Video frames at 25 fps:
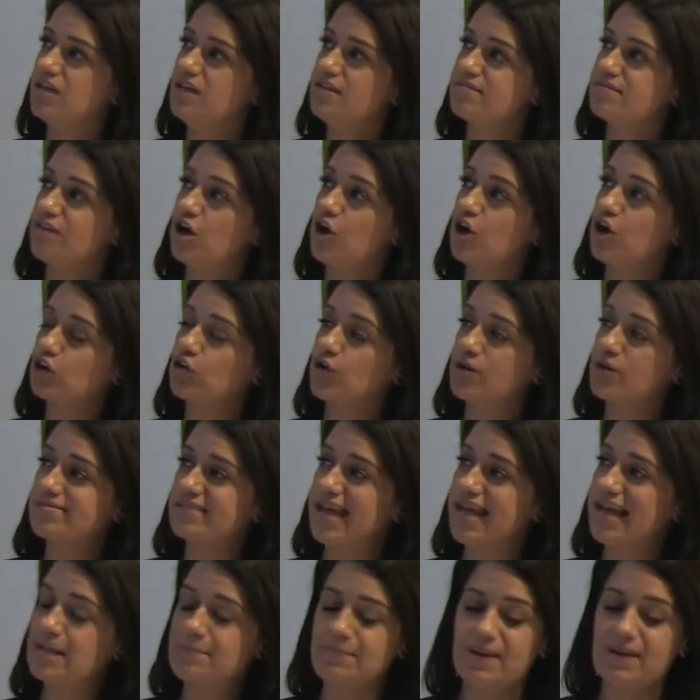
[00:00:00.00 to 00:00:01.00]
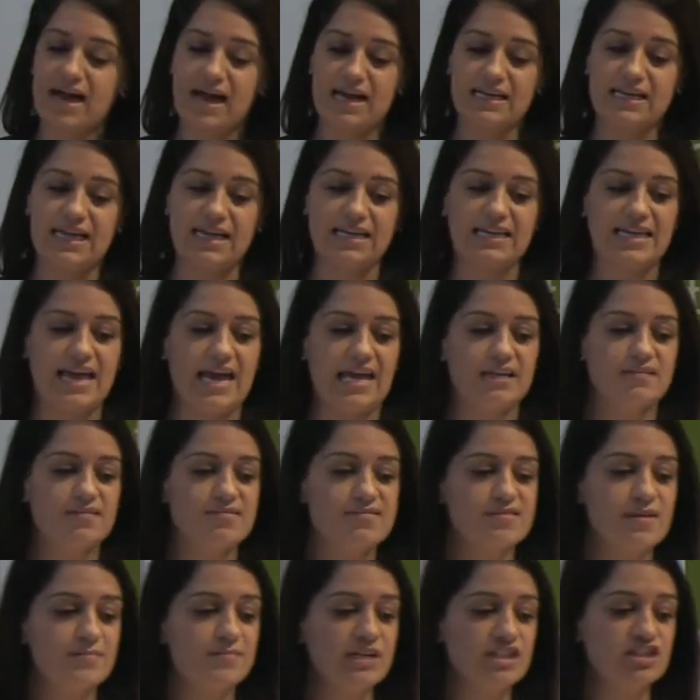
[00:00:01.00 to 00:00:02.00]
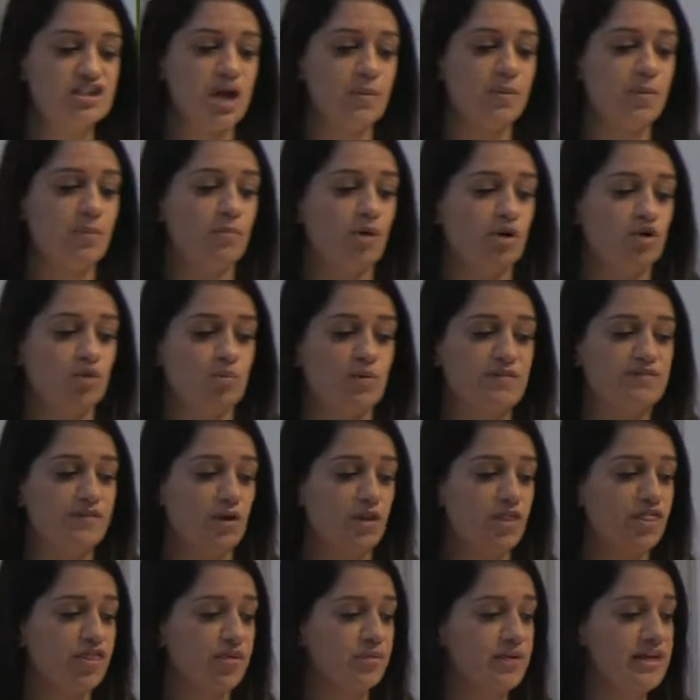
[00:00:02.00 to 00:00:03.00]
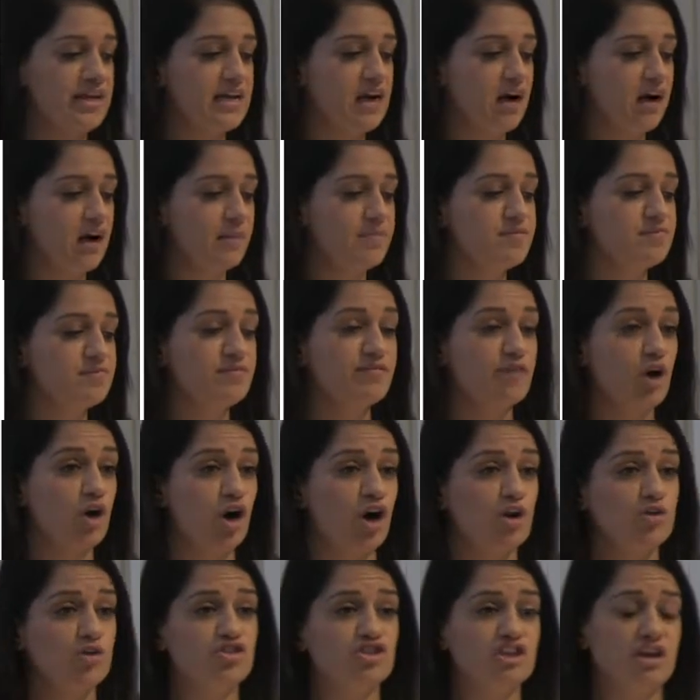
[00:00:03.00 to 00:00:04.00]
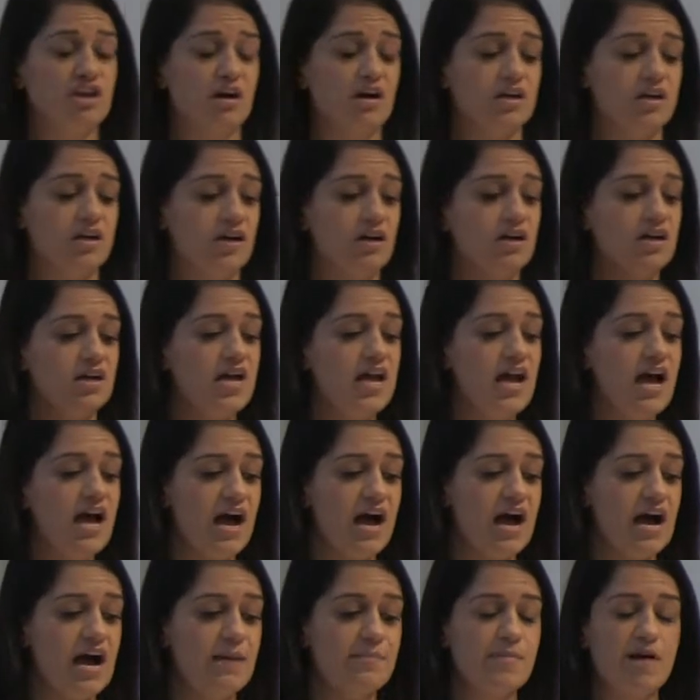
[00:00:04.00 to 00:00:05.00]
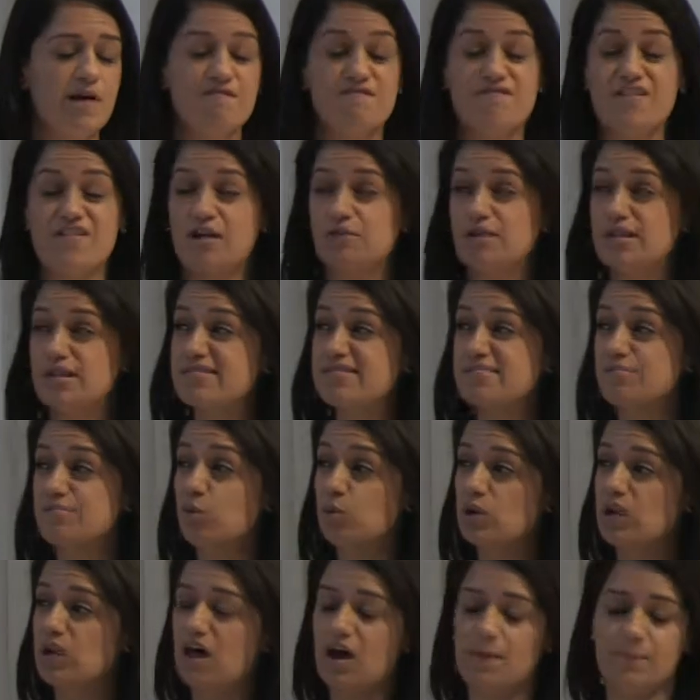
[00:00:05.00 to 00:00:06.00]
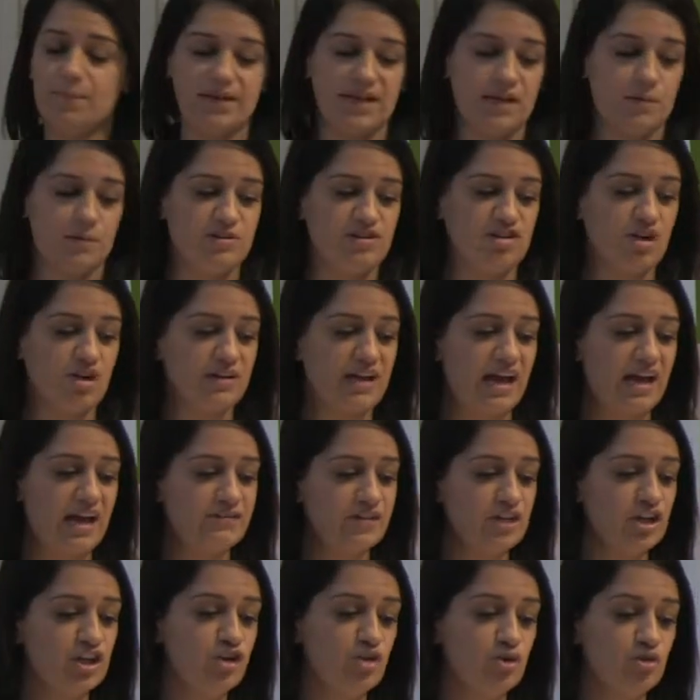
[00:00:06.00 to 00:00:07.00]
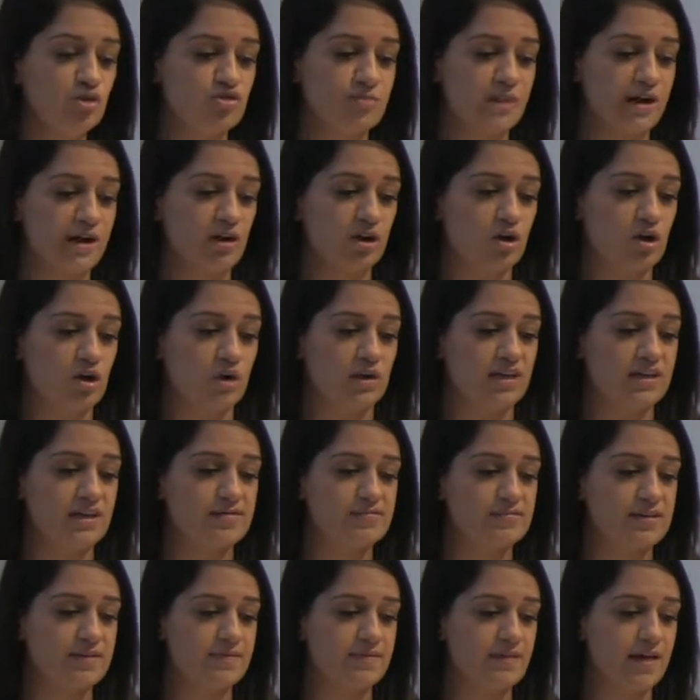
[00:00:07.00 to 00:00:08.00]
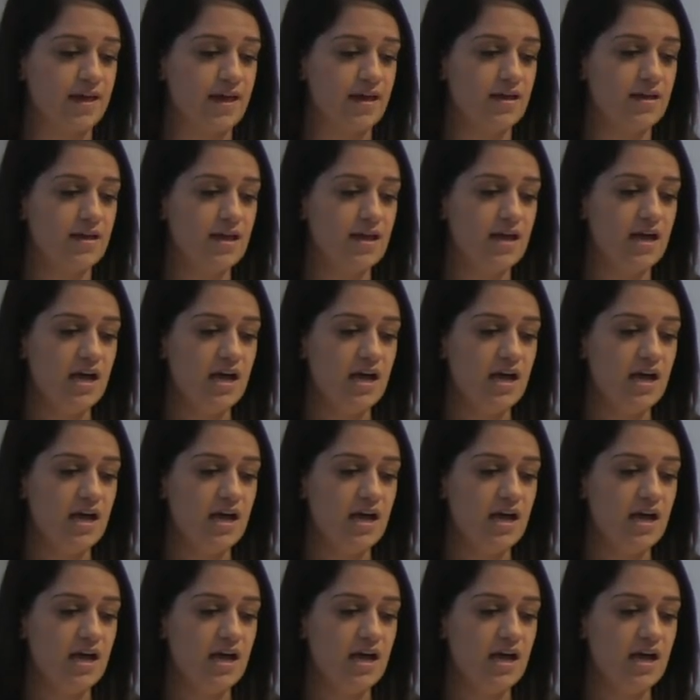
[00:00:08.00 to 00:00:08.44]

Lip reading: So across APAC, again, similar type of model. We've got 3 hubs. We've got Oceania, very small hub here. We don't have a huge amount of colleagues in there.